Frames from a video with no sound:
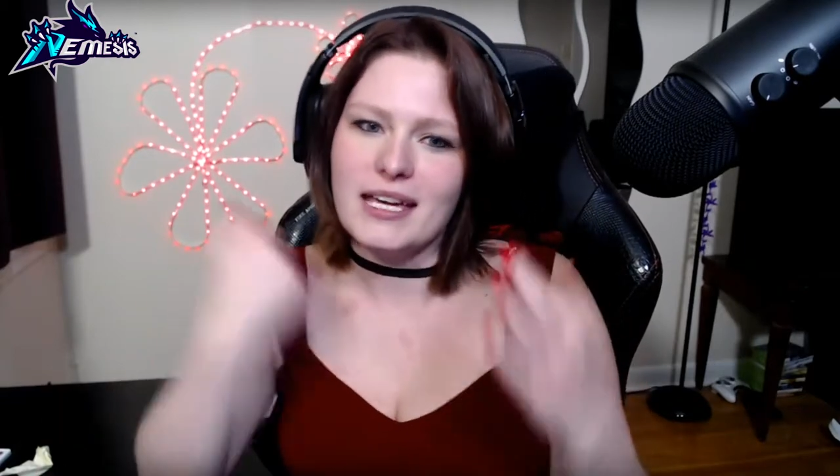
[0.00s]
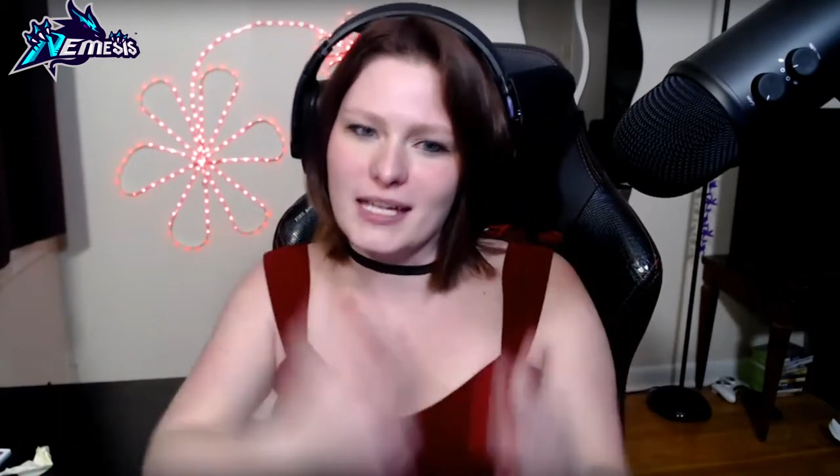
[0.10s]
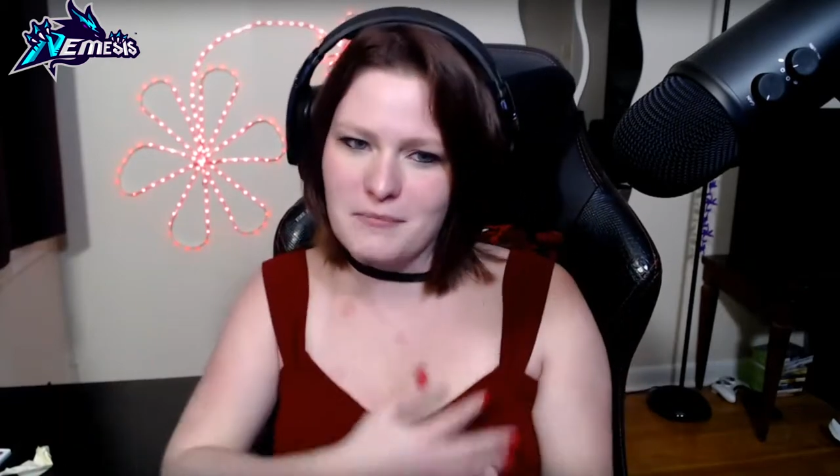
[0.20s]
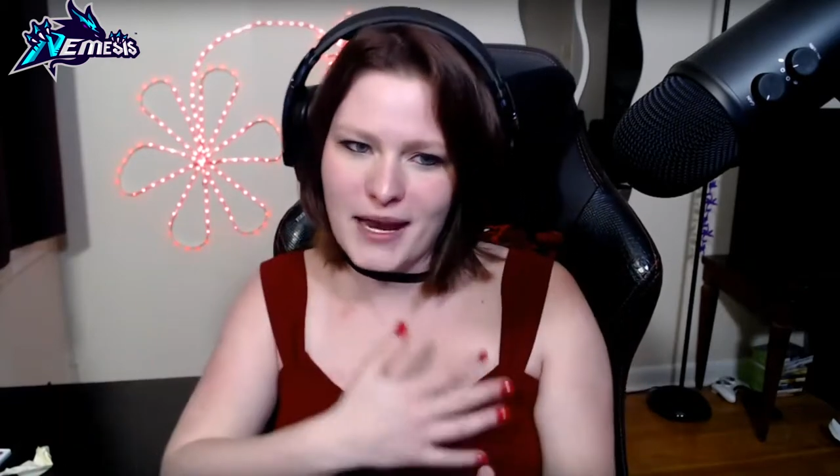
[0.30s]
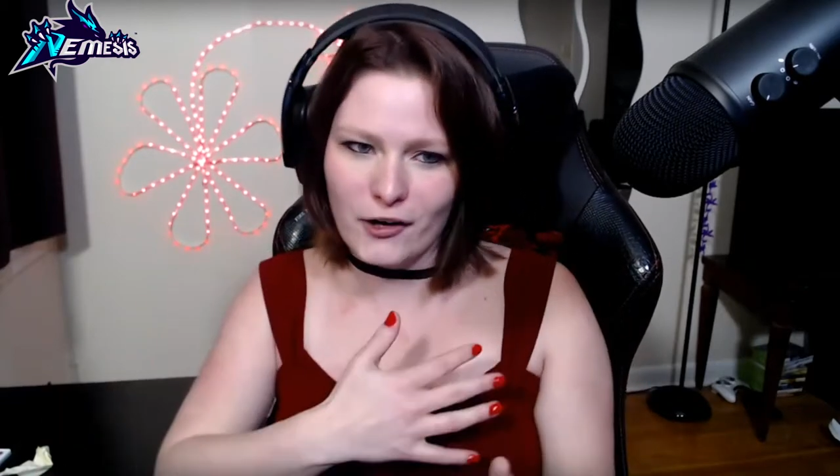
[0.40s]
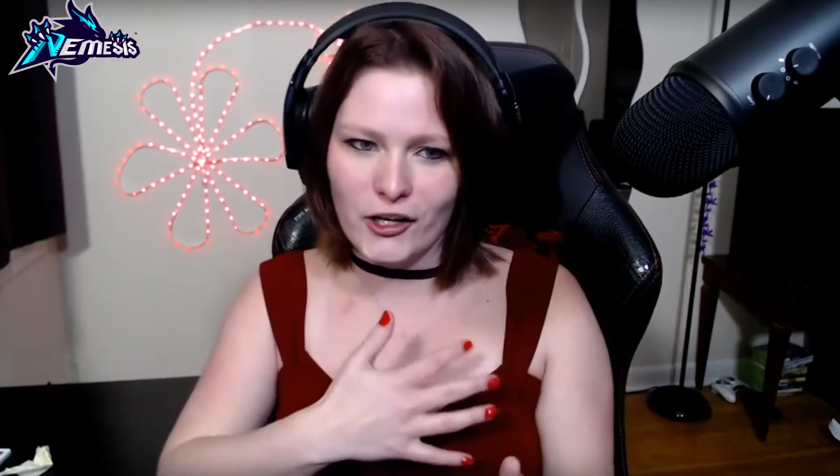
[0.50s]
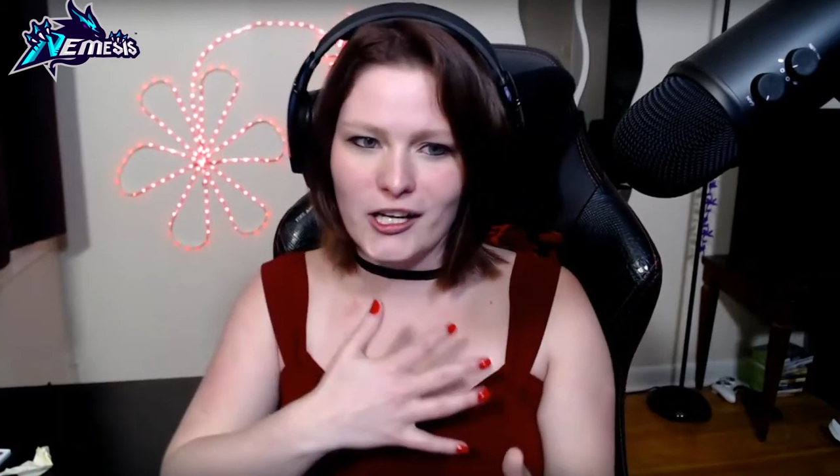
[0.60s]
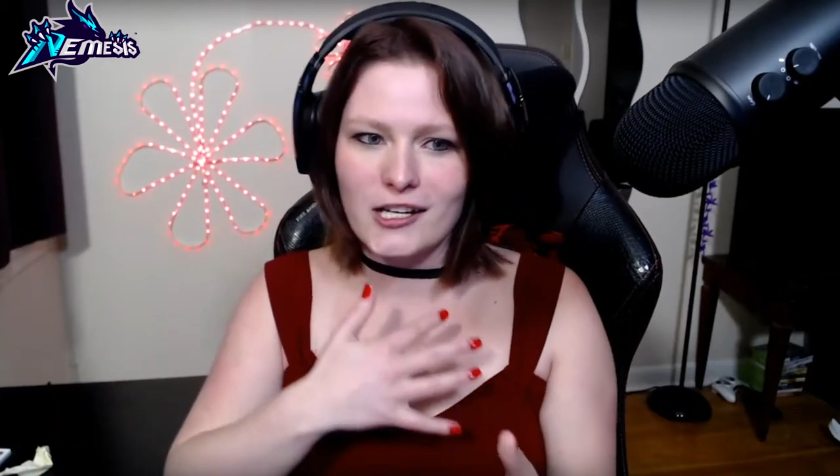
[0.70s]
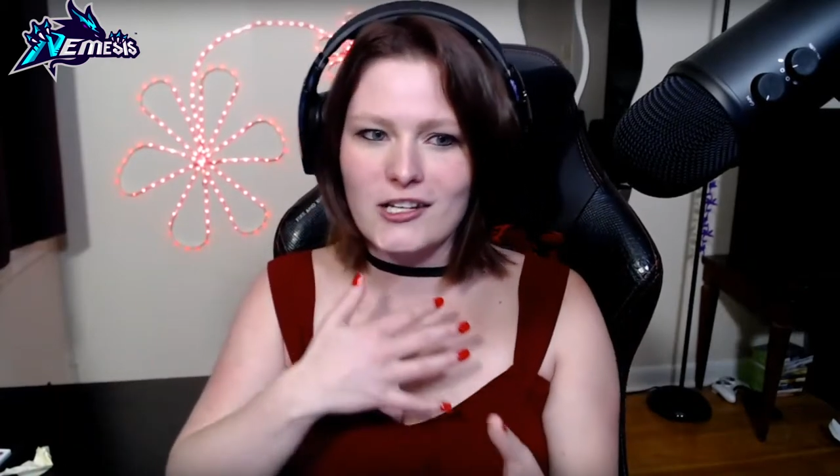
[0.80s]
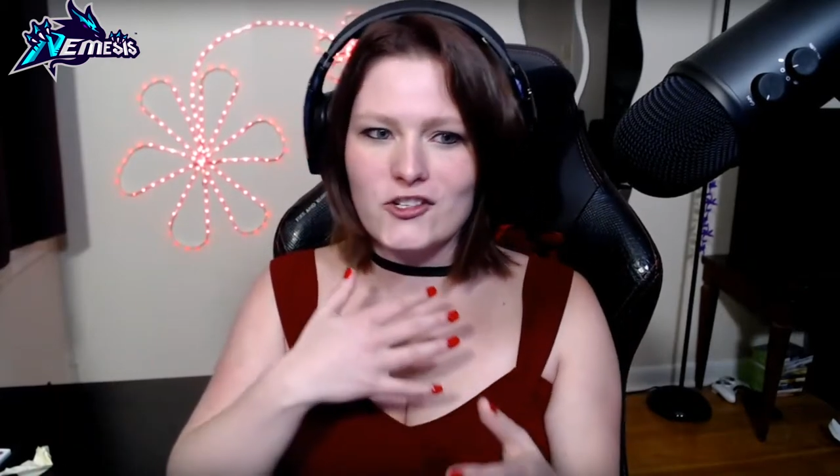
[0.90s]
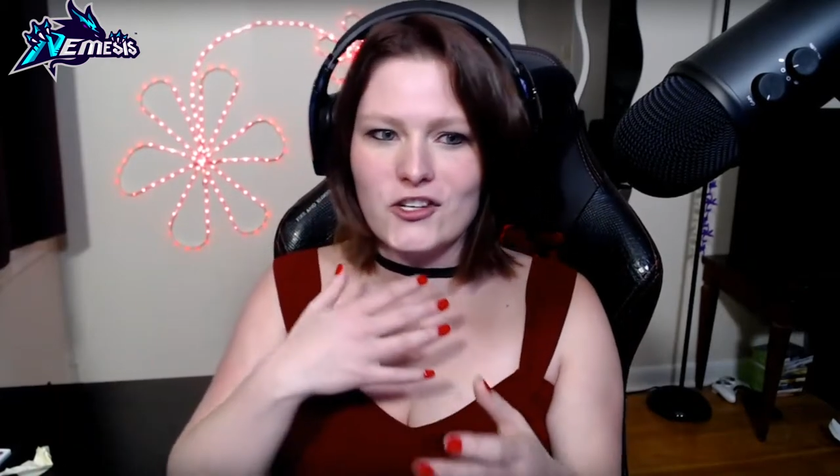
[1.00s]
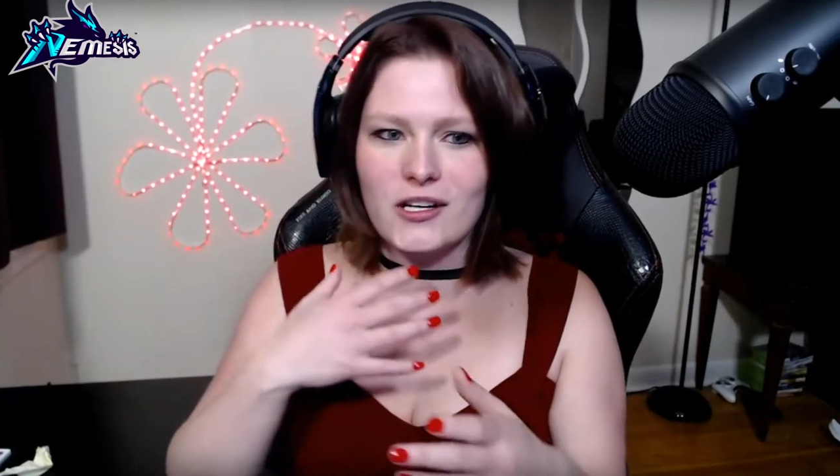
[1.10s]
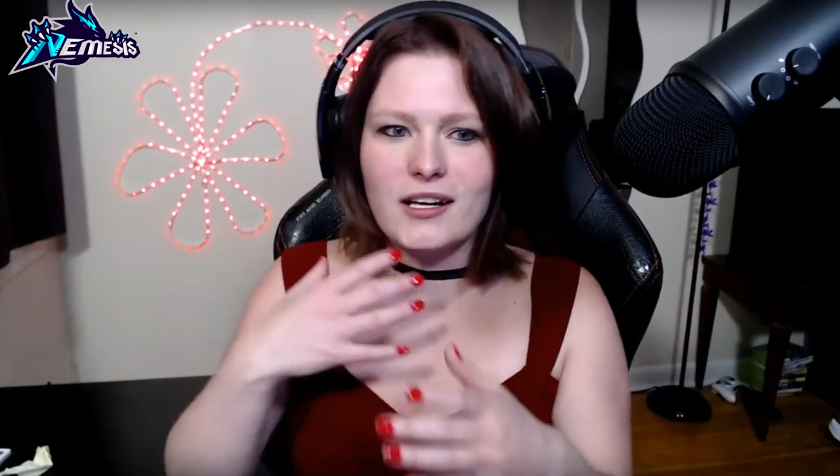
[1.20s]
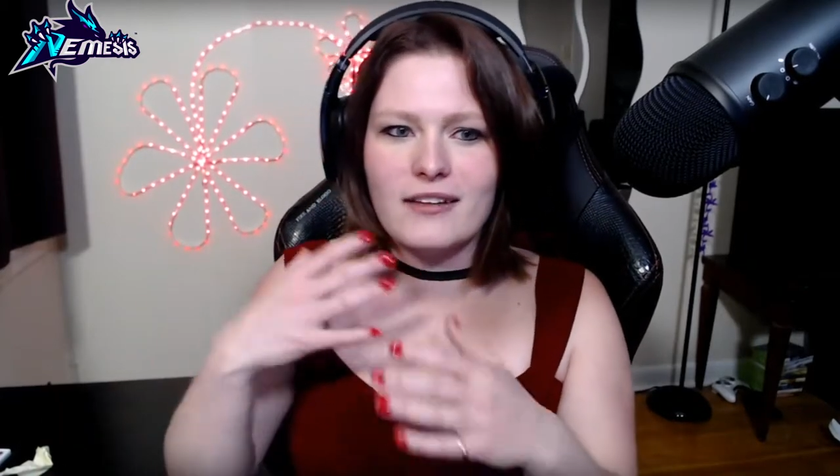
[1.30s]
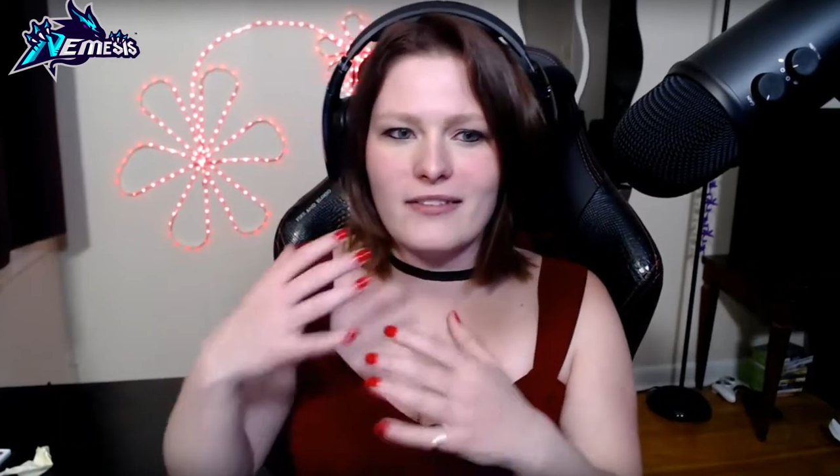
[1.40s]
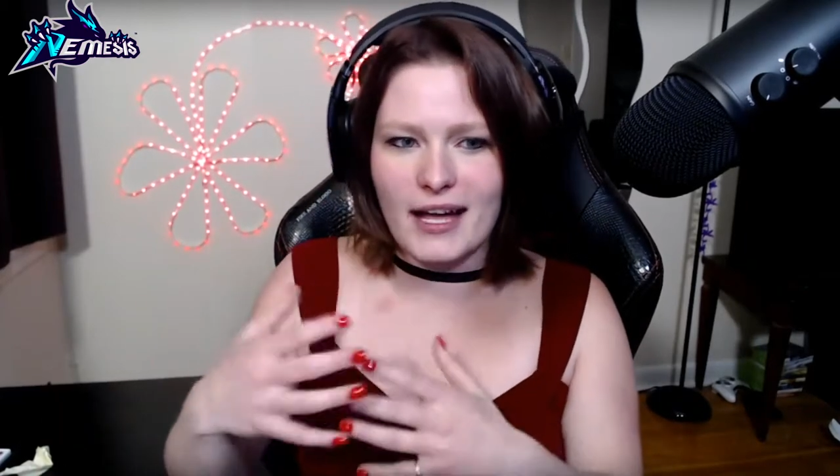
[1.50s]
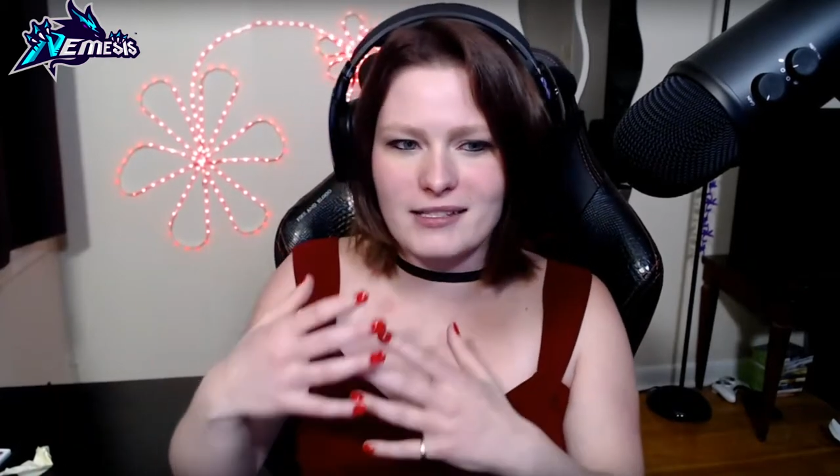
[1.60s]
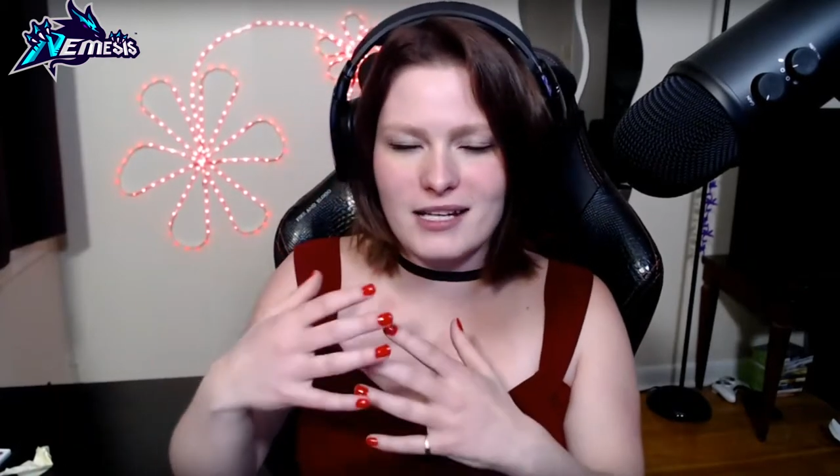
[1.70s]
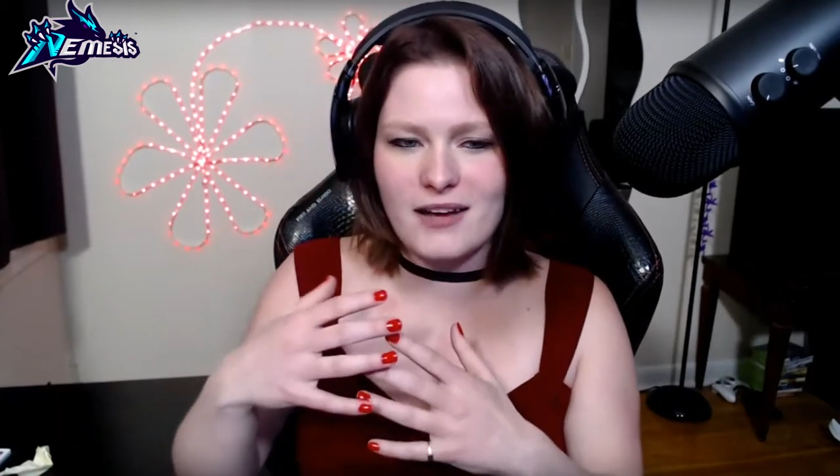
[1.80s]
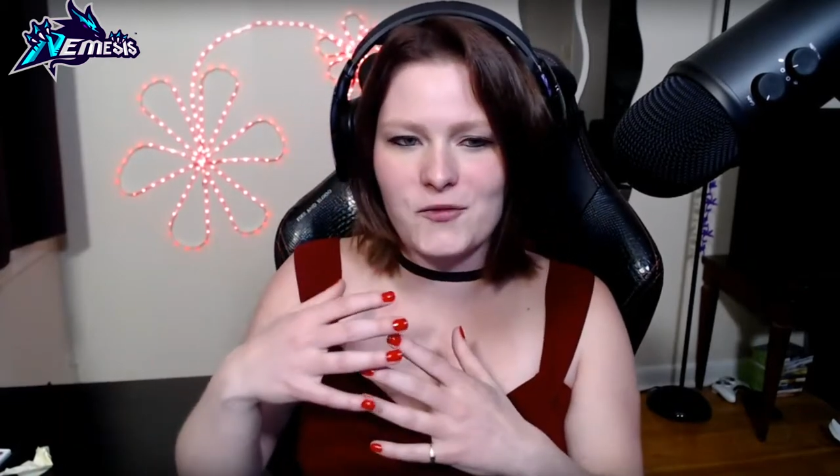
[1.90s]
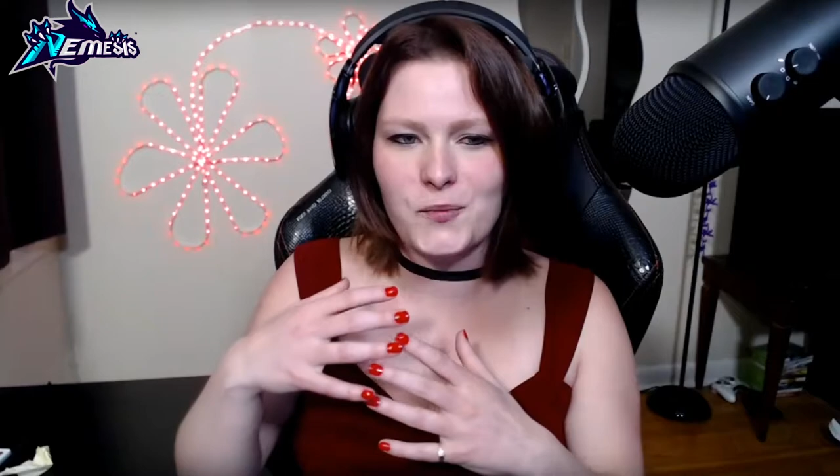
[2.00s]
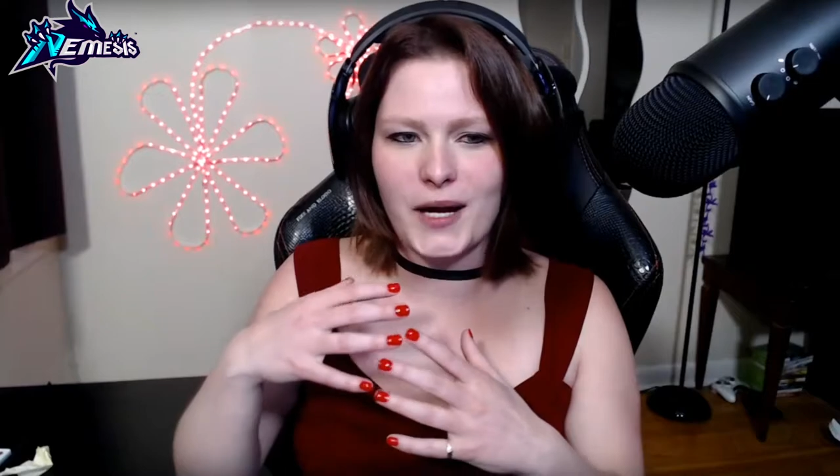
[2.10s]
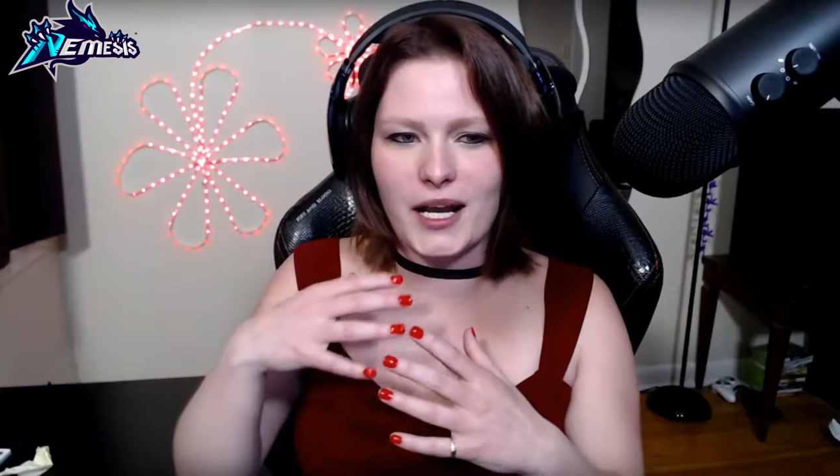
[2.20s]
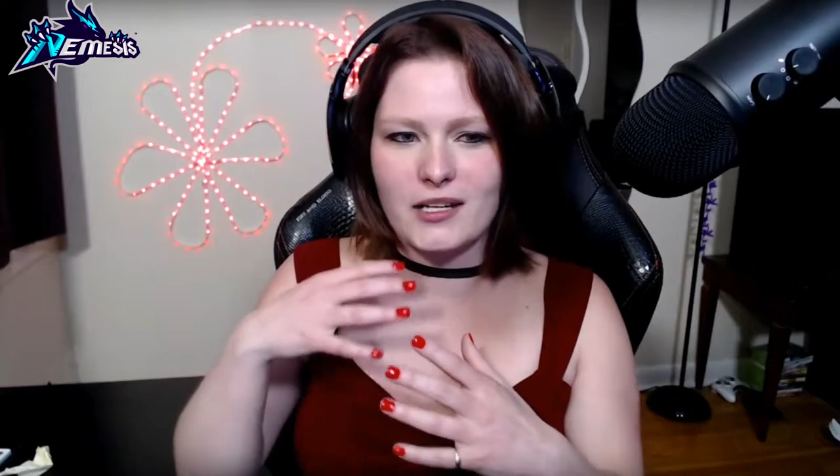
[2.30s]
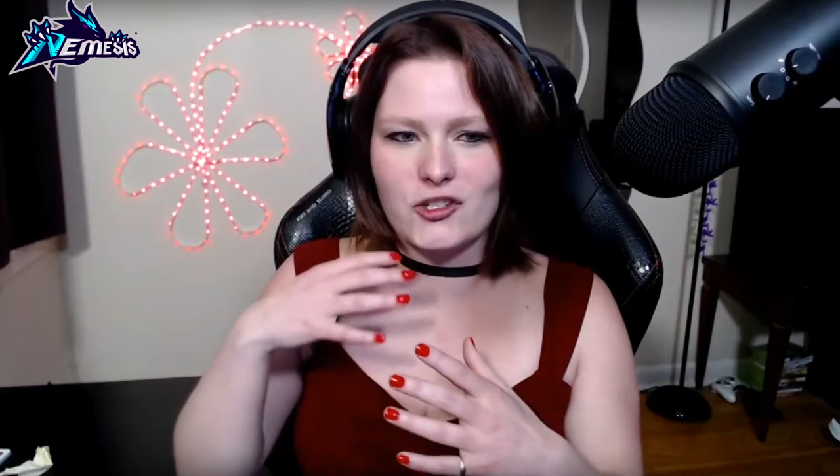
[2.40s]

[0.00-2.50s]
in a marriage and that stuff but